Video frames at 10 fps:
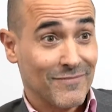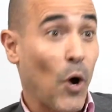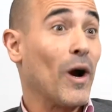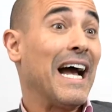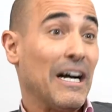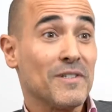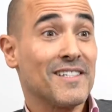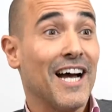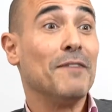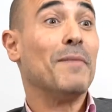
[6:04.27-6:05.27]
or
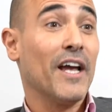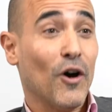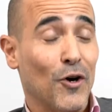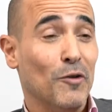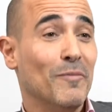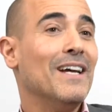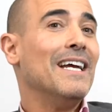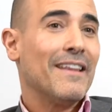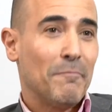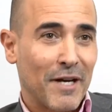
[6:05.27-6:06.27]
outside my home,
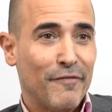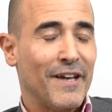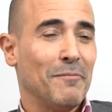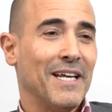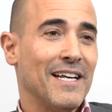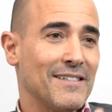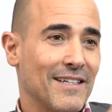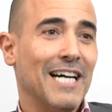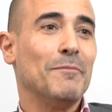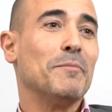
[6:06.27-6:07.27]
my family has to
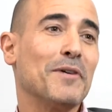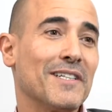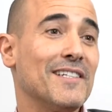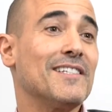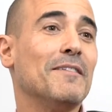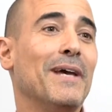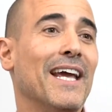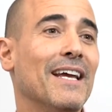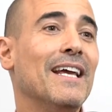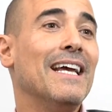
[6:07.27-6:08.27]
come and participate